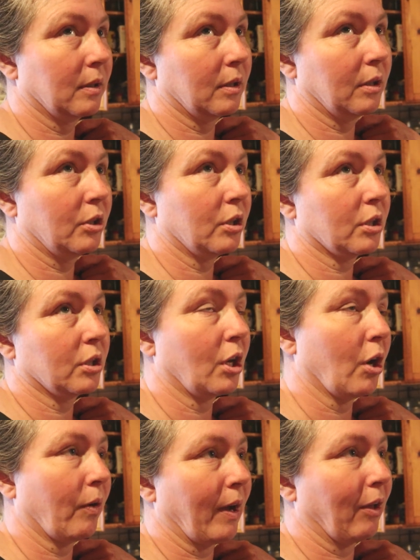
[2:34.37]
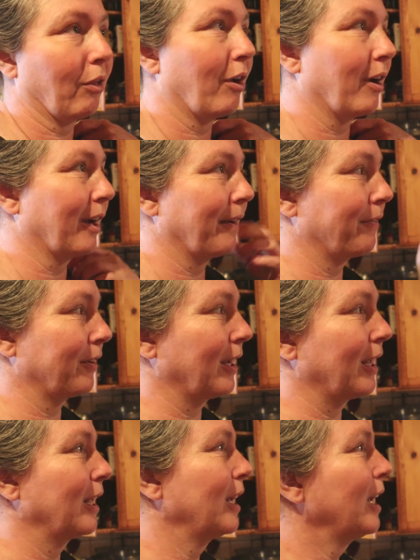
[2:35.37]
you just know how long, I
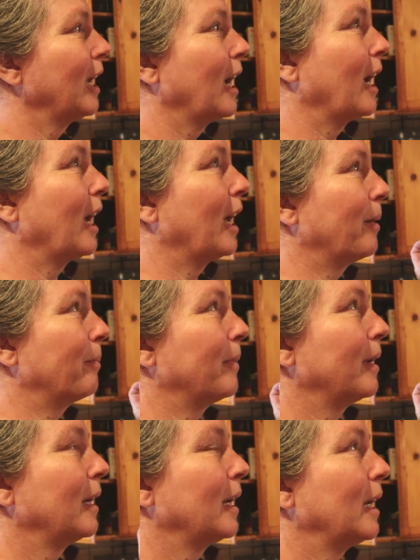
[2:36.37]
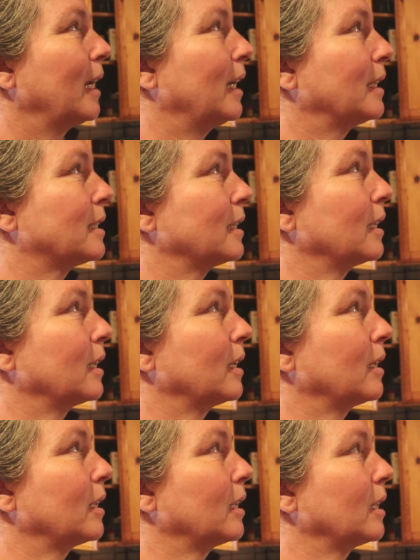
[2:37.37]
forget. It's
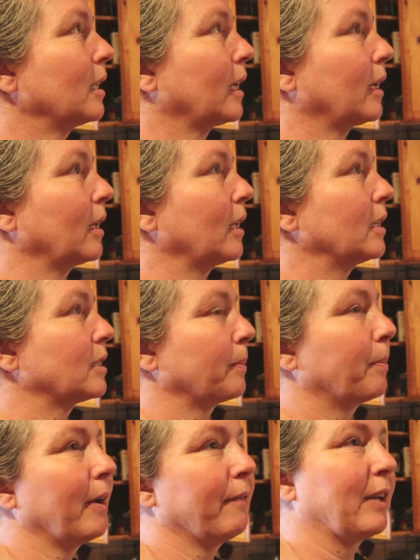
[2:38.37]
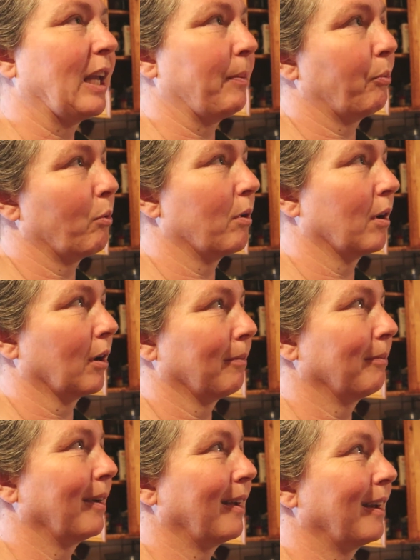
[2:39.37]
above keep
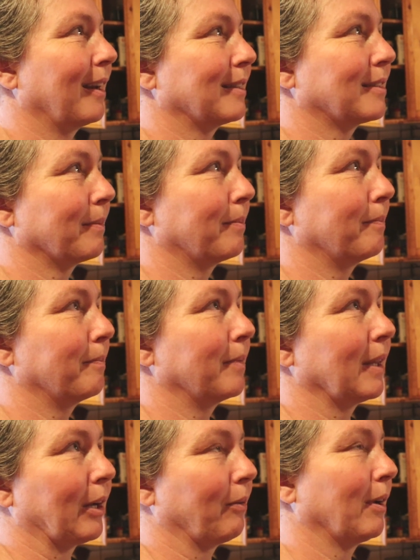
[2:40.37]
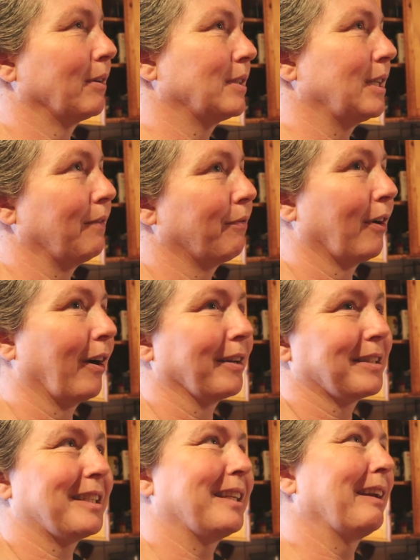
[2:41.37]
warm, and it's like around
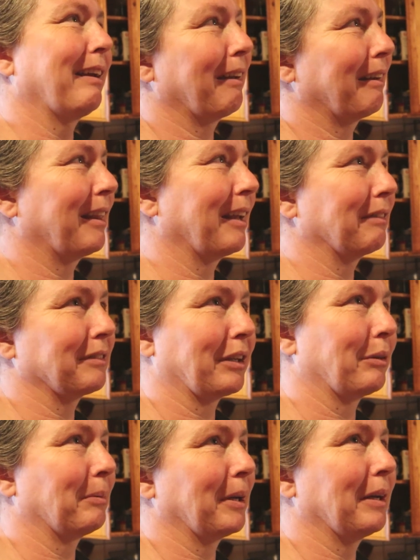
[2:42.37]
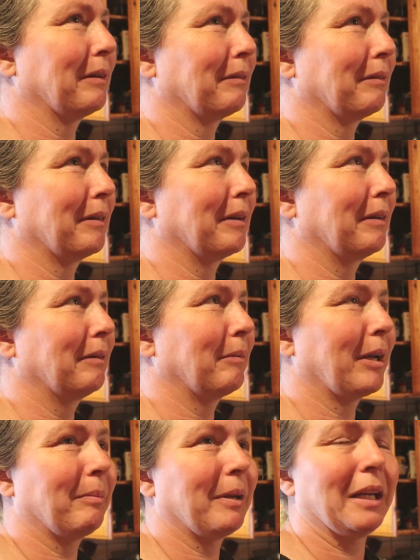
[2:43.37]
defrost. I think it's like 300
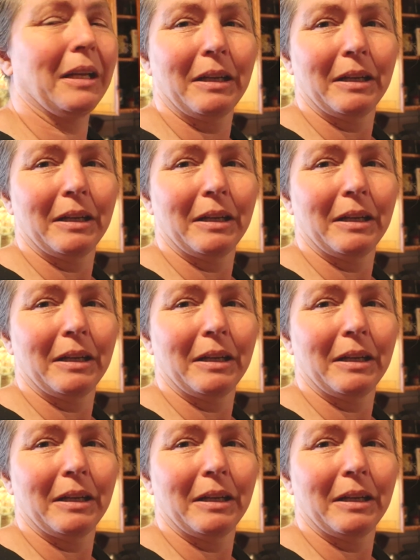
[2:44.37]
maybe,